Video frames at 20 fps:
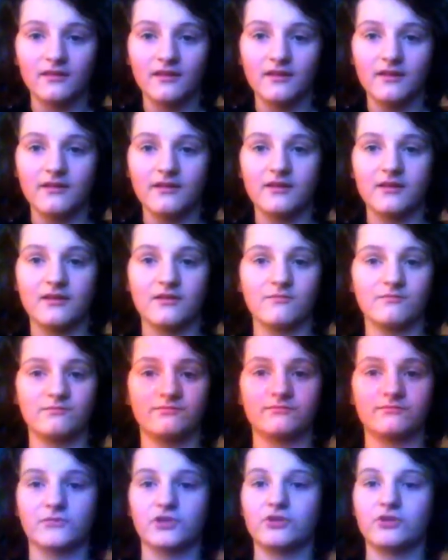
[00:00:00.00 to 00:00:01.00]
AK
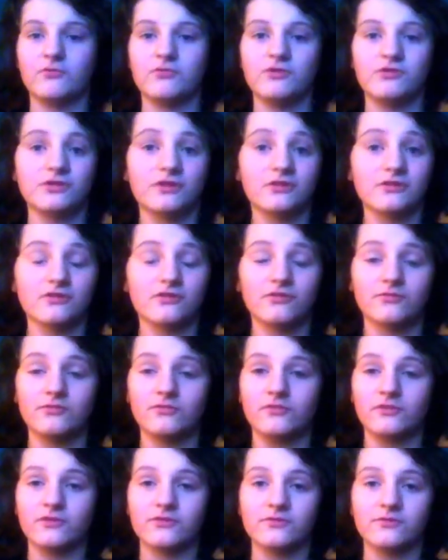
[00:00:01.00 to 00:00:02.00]
could be used as a home
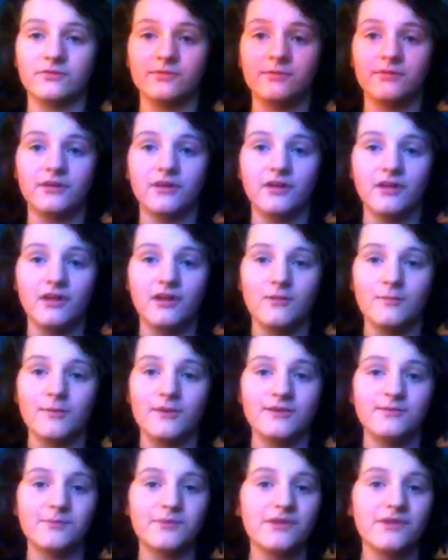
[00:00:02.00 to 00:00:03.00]
defense weapon, but
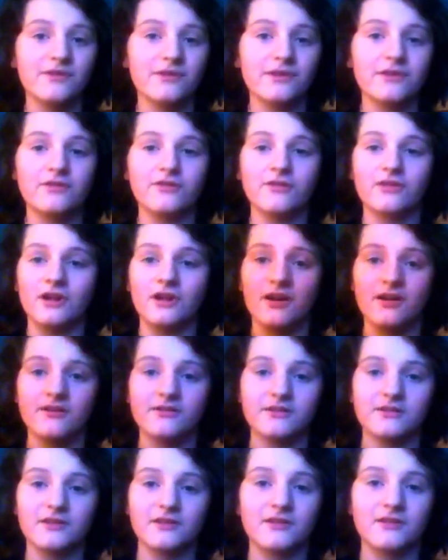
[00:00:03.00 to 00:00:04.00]
it has to be
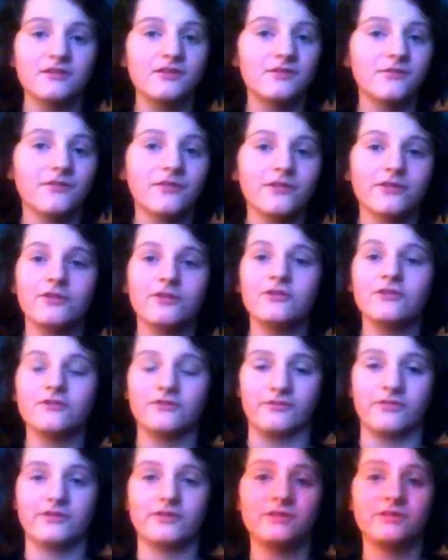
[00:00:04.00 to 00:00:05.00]
legalized and civilian
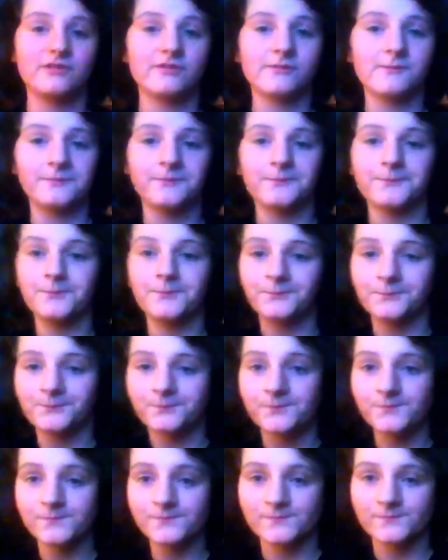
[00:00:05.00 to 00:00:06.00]
use.
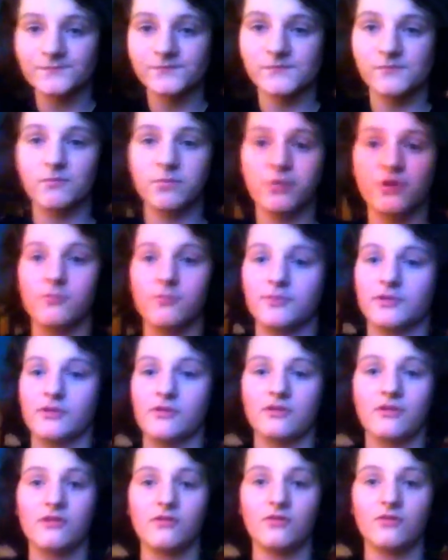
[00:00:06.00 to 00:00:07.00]
Permit.
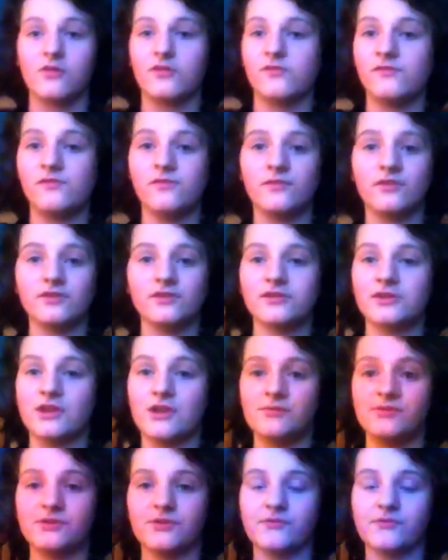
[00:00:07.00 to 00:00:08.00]
If you want to
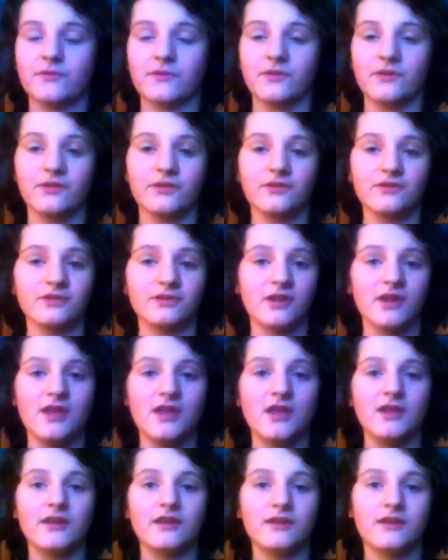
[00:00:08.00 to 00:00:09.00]
stop something like this,
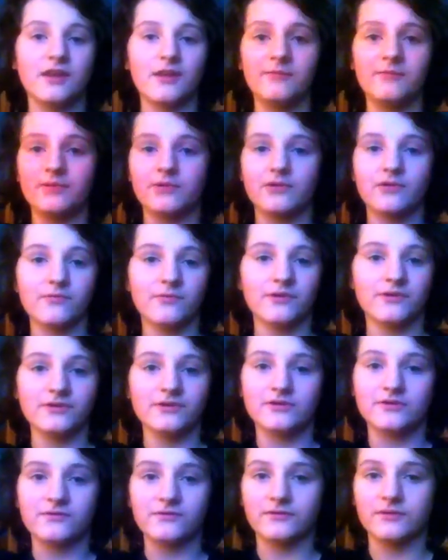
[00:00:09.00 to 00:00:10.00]
get
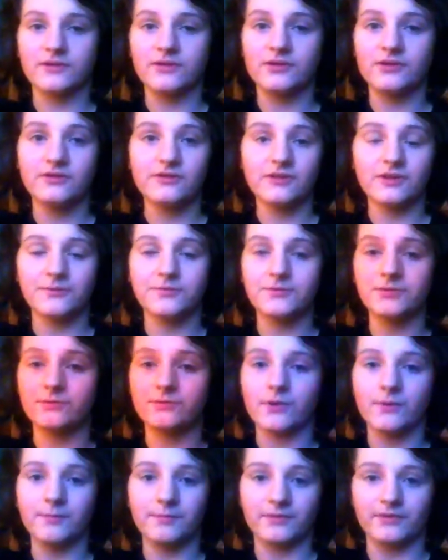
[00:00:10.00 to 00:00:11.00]
permits for these types of
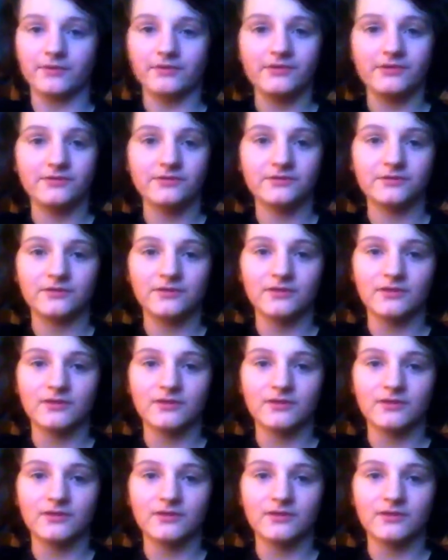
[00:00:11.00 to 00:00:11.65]
weapons.